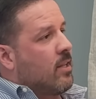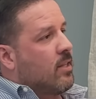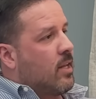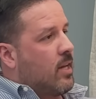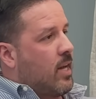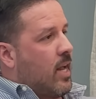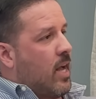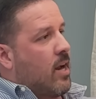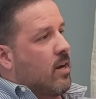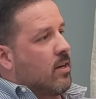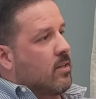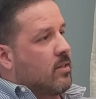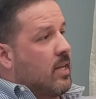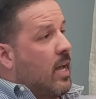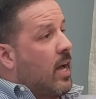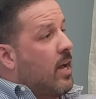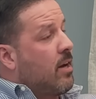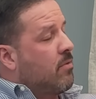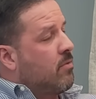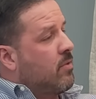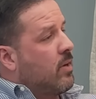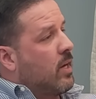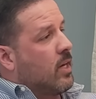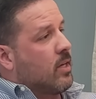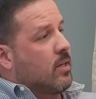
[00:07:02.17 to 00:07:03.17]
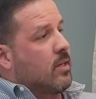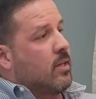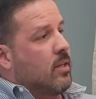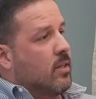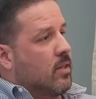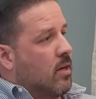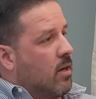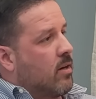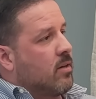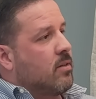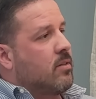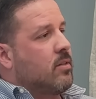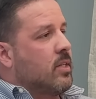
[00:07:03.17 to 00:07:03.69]
And then how does that affect in
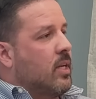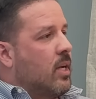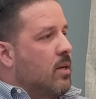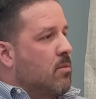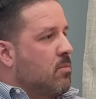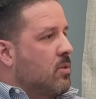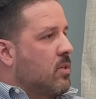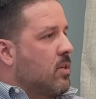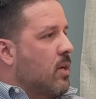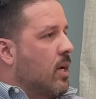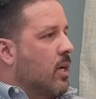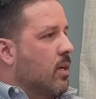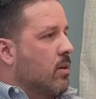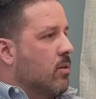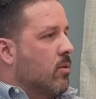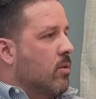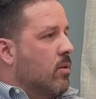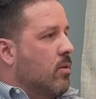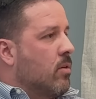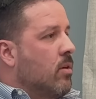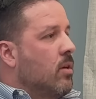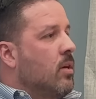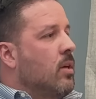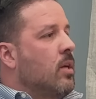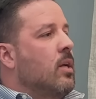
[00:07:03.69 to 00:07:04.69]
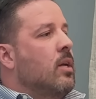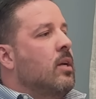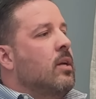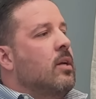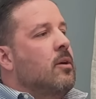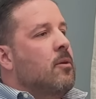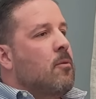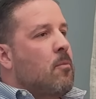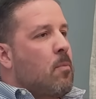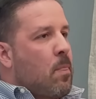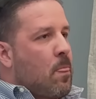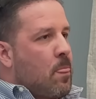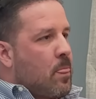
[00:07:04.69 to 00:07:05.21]
the RCM cycle?
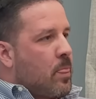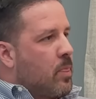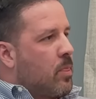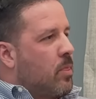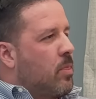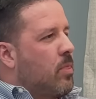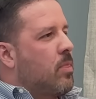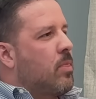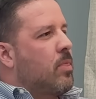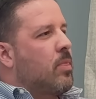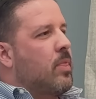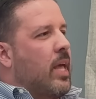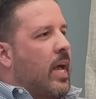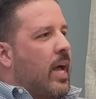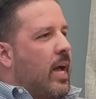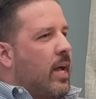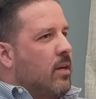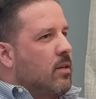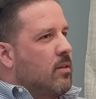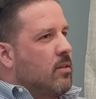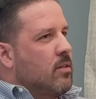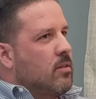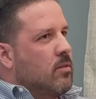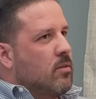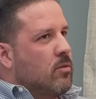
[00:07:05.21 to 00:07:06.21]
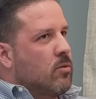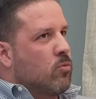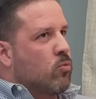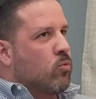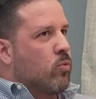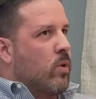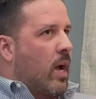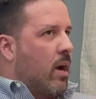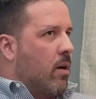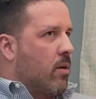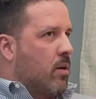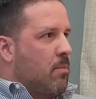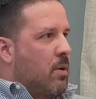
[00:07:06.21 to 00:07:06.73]
That
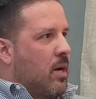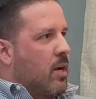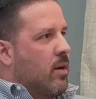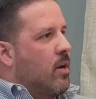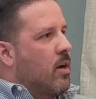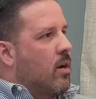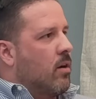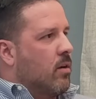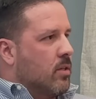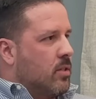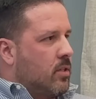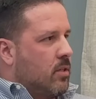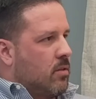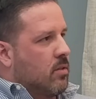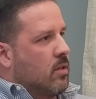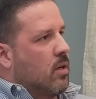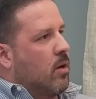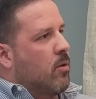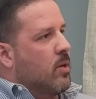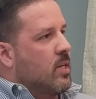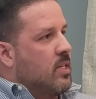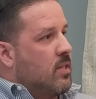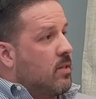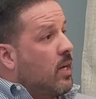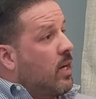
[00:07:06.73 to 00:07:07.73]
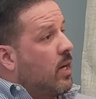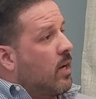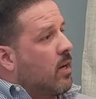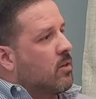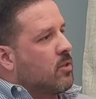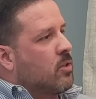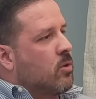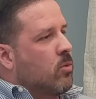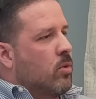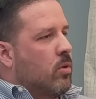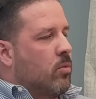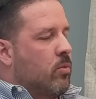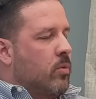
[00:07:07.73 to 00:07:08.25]
roundabout knowledge isn't always there.
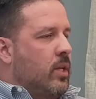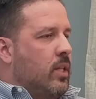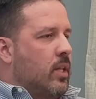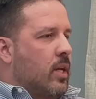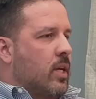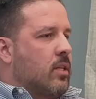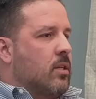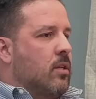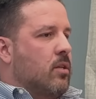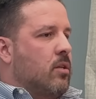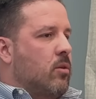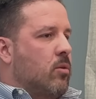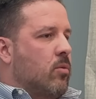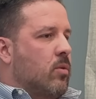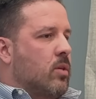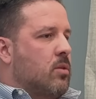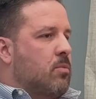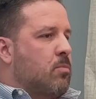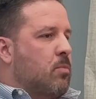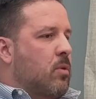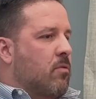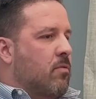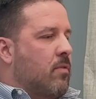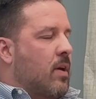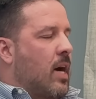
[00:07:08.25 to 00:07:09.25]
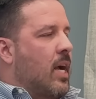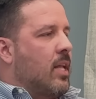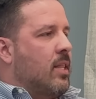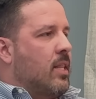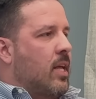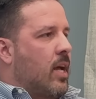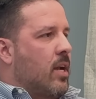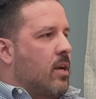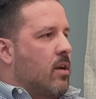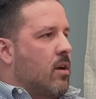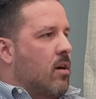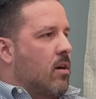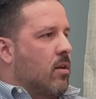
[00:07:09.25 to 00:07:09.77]
So what we like to do is provide
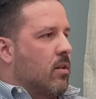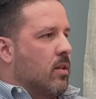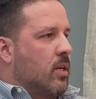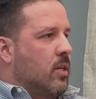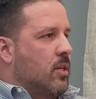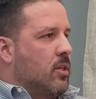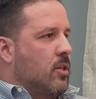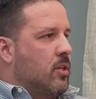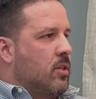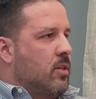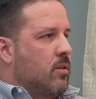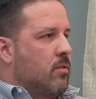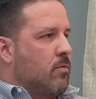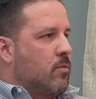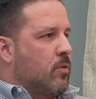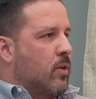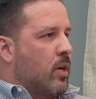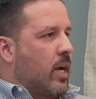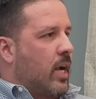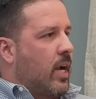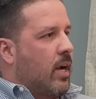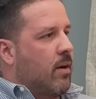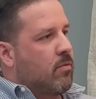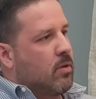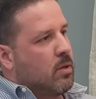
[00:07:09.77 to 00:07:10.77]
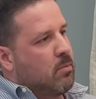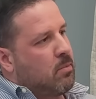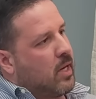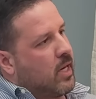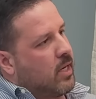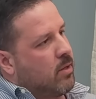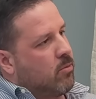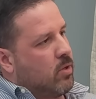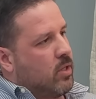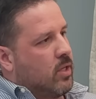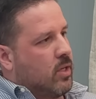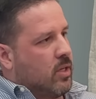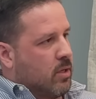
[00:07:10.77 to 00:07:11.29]
that knowledge for
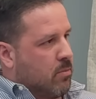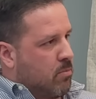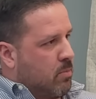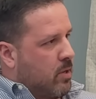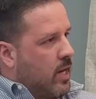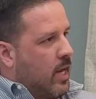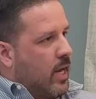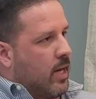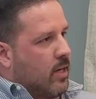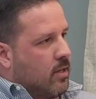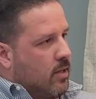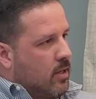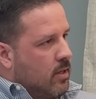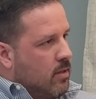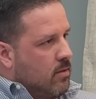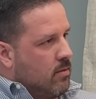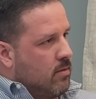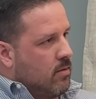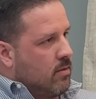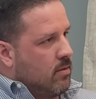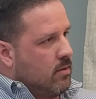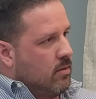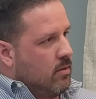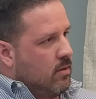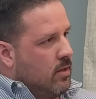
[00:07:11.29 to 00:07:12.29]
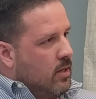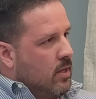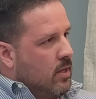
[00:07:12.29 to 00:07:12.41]
everybody within your practice.